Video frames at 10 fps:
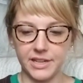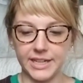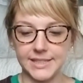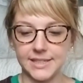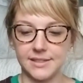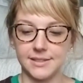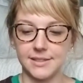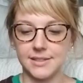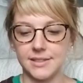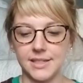Like I said,
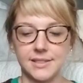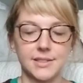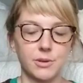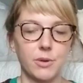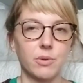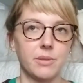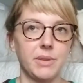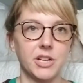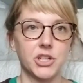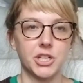this is a test, so I want to
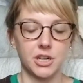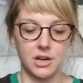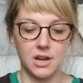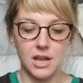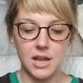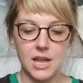make sure